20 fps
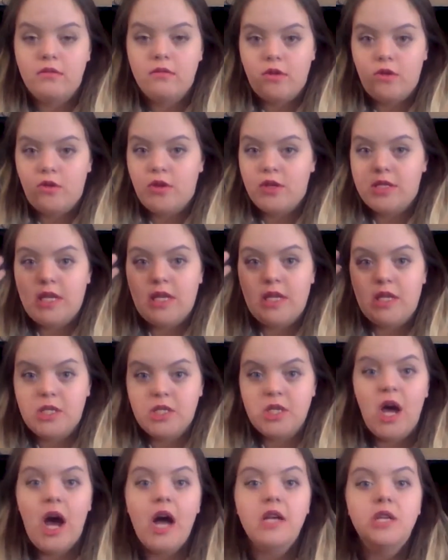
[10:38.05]
You could say the
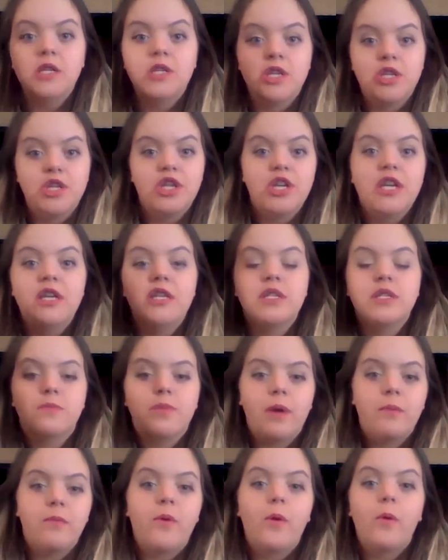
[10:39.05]
sauce, the cheese, the
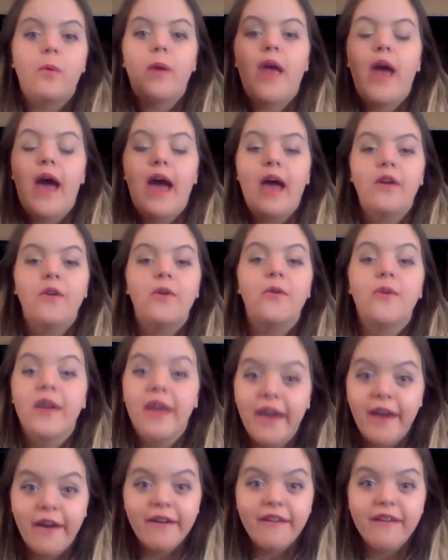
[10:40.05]
pepperoni, I don't
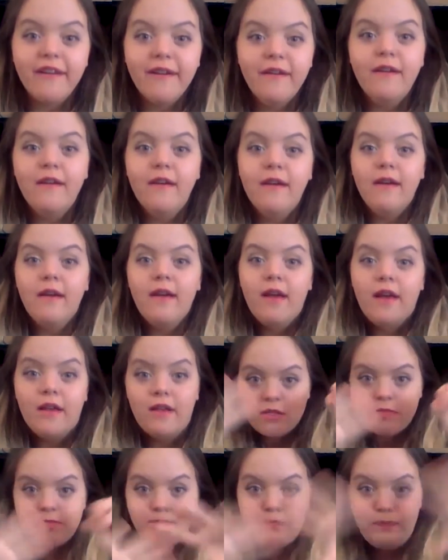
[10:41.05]
care.
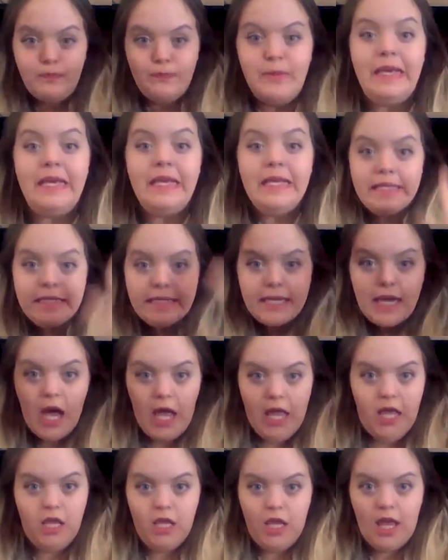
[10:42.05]

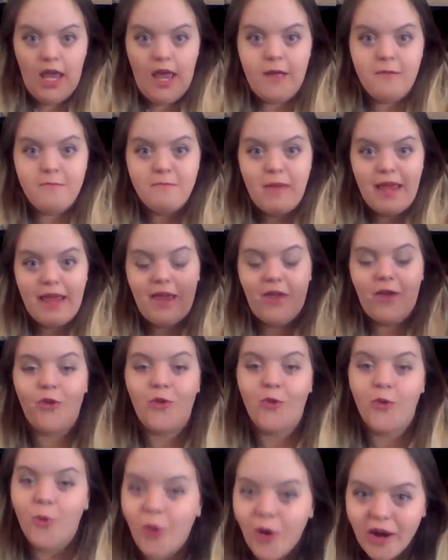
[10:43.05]
Pizza, and make
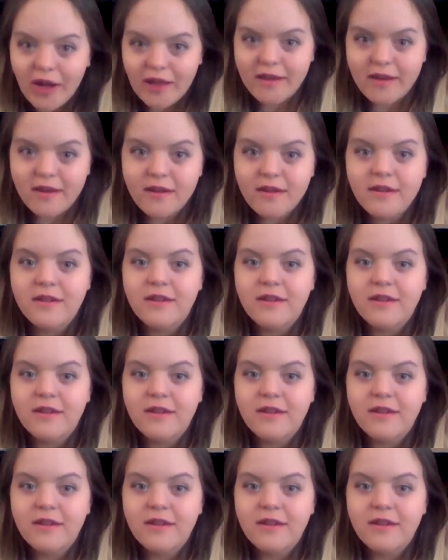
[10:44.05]
it good.